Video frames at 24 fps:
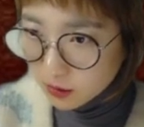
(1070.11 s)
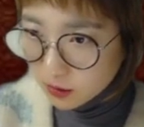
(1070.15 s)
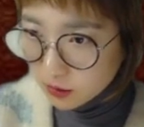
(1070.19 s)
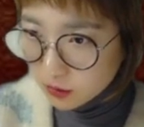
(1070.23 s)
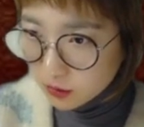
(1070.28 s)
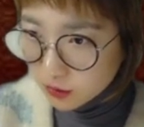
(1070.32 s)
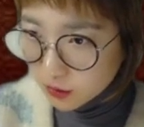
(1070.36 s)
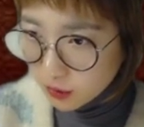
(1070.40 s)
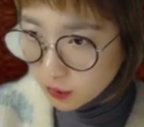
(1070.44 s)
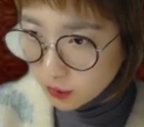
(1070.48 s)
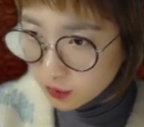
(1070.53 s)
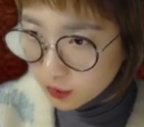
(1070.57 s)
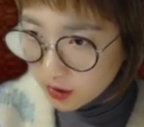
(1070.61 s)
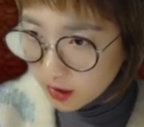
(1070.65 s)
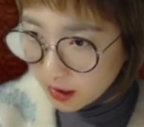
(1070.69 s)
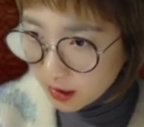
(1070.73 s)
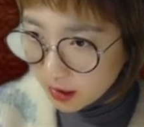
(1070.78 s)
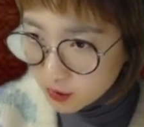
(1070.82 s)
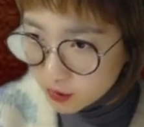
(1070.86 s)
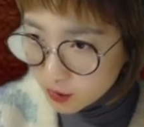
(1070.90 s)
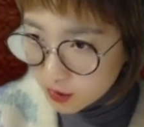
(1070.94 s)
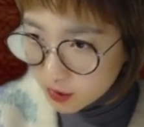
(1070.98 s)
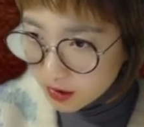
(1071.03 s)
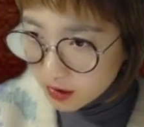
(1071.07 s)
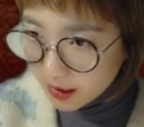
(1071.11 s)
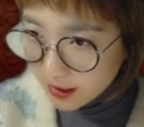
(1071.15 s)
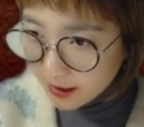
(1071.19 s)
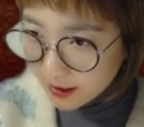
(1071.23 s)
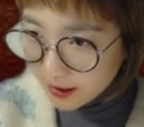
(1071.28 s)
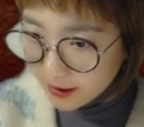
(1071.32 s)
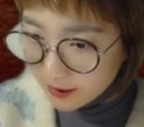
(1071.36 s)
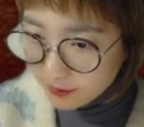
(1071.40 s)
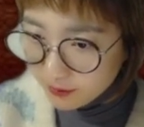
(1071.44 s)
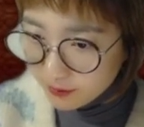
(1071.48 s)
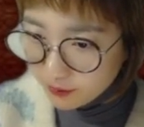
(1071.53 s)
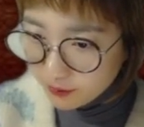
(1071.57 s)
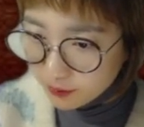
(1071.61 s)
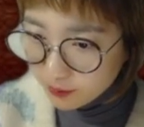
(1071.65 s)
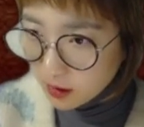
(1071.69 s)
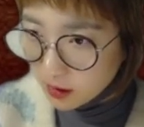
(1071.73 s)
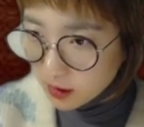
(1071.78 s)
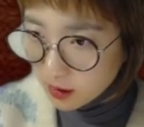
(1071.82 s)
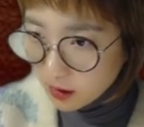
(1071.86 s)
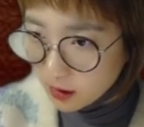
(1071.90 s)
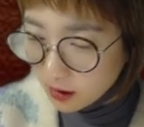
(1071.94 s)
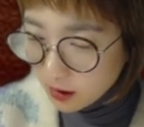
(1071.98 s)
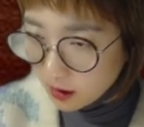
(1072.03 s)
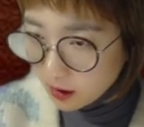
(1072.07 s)
So the actual game,
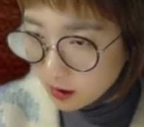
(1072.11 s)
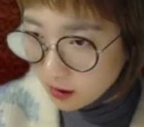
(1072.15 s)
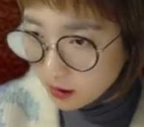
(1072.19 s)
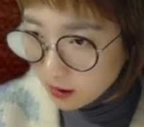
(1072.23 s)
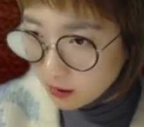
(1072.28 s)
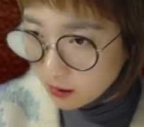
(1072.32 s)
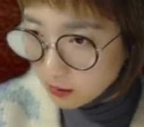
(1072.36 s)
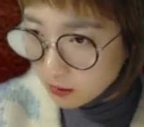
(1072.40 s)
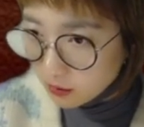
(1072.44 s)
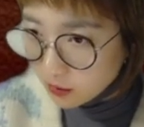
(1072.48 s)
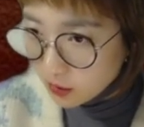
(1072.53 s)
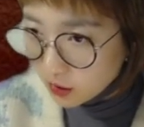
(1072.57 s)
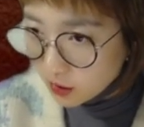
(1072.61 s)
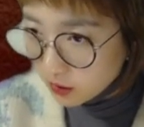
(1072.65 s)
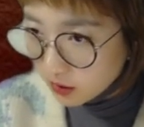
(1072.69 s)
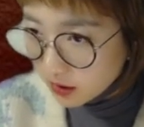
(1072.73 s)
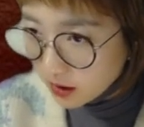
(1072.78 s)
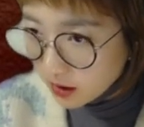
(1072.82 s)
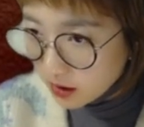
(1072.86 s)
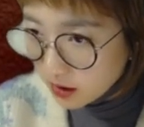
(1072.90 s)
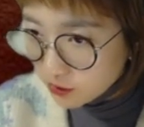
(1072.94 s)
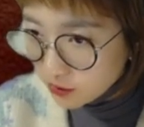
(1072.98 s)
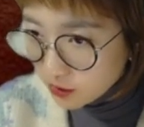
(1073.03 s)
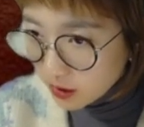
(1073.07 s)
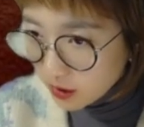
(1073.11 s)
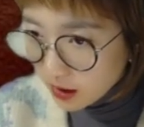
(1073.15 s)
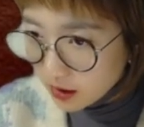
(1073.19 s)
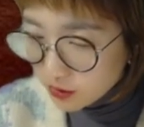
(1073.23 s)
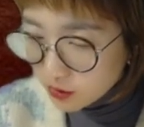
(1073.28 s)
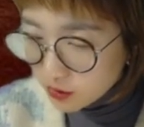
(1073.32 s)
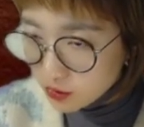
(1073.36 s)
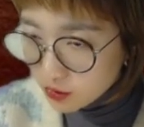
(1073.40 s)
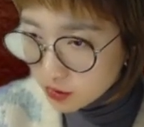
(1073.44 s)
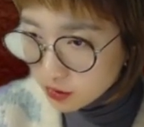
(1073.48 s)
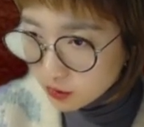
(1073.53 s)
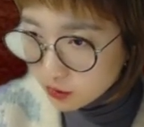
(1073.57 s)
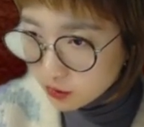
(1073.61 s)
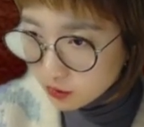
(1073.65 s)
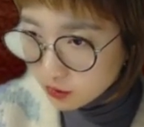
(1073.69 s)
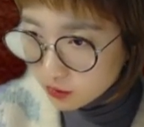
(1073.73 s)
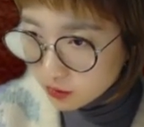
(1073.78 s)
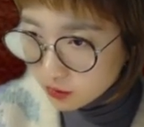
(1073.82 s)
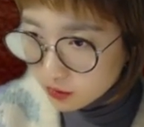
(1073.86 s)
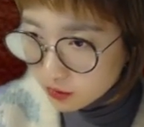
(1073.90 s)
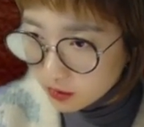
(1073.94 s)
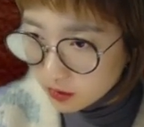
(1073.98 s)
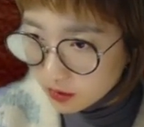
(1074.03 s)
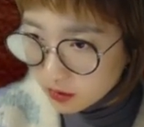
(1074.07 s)
Byun Sangil tried
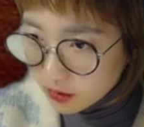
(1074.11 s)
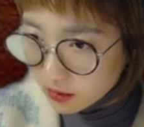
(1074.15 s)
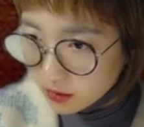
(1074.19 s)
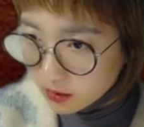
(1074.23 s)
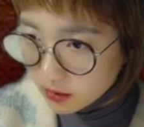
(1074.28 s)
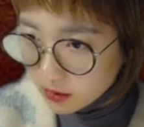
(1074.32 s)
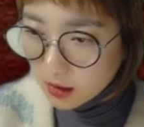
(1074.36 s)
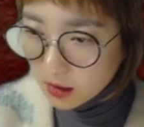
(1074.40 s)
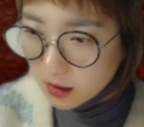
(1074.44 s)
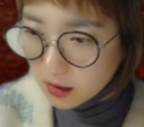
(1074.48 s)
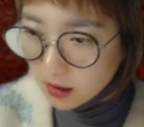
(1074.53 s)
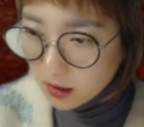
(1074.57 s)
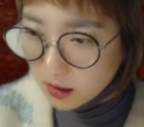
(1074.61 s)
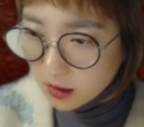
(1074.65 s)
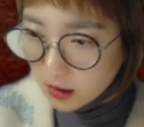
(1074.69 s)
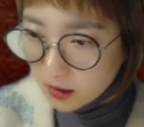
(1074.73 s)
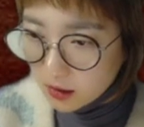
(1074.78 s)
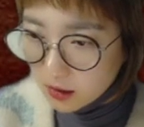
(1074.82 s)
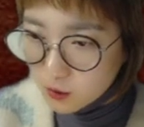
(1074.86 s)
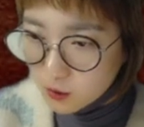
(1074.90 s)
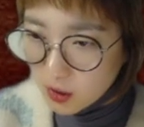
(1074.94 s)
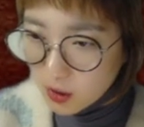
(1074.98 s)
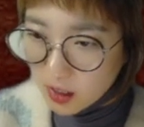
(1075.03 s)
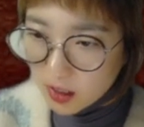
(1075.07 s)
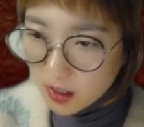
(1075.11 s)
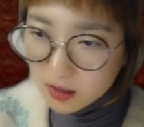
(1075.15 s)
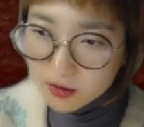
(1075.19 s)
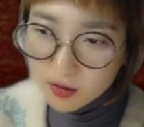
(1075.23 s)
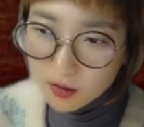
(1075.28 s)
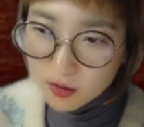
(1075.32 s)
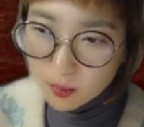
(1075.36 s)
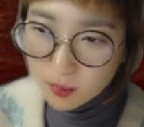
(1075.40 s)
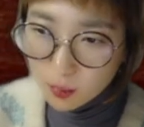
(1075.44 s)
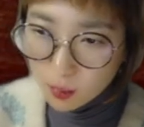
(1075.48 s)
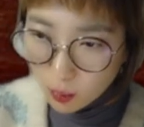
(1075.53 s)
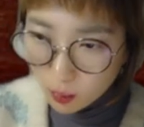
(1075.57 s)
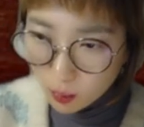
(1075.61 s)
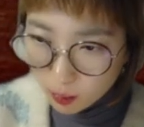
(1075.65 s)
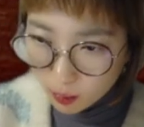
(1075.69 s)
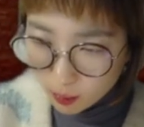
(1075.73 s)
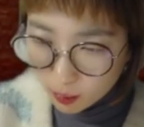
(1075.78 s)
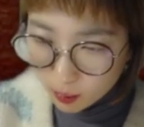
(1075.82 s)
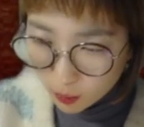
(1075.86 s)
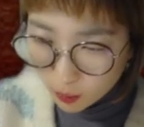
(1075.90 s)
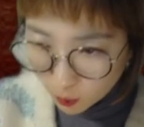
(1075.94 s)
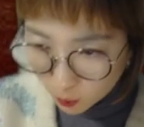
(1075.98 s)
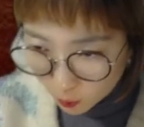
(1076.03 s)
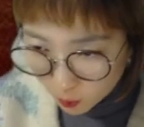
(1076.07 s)
to check the
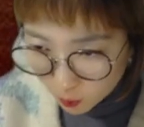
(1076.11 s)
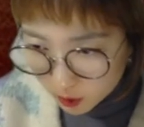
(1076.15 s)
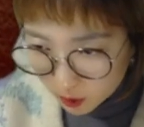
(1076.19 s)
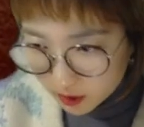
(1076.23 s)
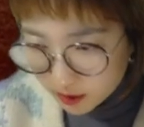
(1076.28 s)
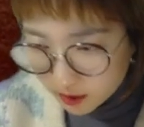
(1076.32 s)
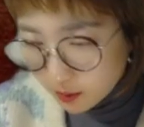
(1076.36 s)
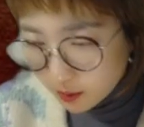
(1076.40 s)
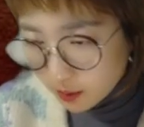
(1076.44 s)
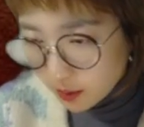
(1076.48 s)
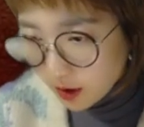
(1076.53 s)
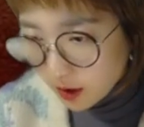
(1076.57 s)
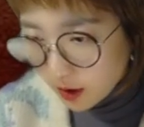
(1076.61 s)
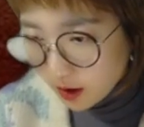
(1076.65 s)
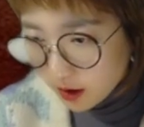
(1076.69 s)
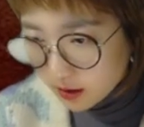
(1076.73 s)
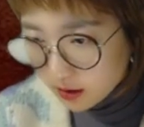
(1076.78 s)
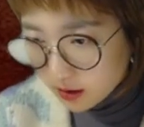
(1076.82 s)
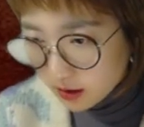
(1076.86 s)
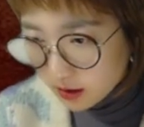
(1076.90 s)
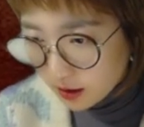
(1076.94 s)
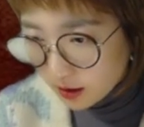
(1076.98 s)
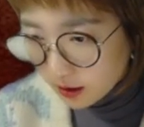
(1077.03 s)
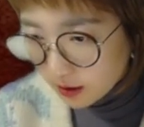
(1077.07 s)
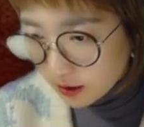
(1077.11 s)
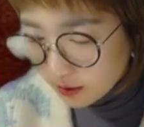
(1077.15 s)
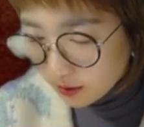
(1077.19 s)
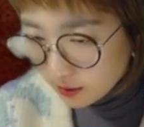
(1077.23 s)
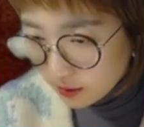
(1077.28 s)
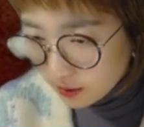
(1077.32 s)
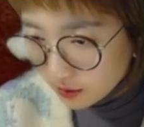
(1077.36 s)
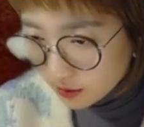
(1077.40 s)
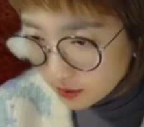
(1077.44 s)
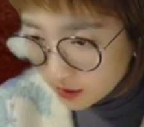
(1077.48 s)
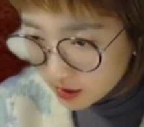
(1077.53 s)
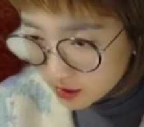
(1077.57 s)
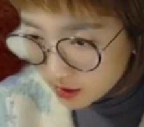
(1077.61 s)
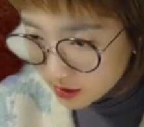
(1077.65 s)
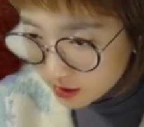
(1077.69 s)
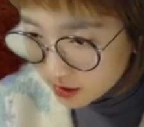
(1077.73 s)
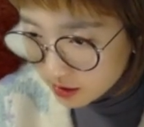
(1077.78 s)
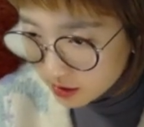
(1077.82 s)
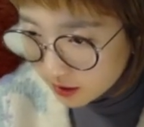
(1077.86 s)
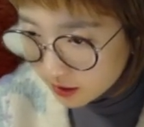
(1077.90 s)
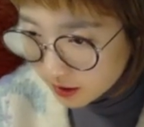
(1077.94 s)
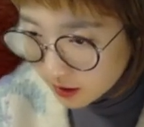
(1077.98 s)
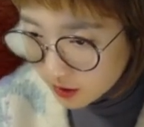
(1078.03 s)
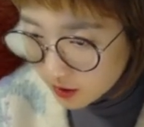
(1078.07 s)
board, but Shin
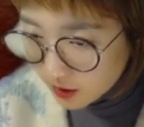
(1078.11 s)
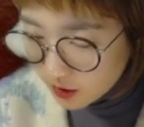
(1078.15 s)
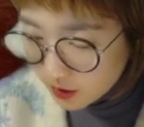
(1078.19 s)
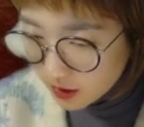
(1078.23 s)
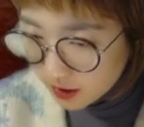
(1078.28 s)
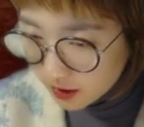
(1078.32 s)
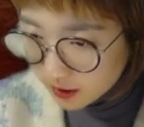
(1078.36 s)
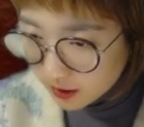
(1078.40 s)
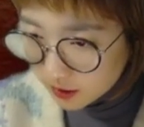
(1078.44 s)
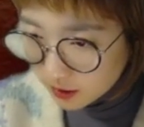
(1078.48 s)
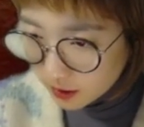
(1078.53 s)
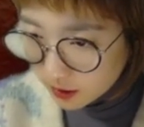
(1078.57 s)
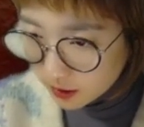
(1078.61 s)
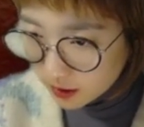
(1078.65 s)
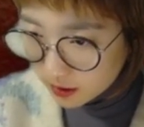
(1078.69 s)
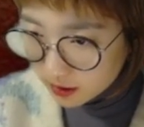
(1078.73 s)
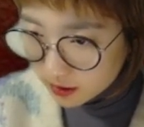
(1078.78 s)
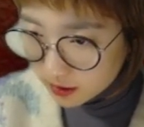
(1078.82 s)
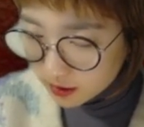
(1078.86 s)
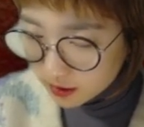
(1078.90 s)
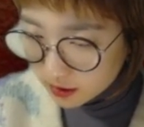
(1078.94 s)
Jinseo answered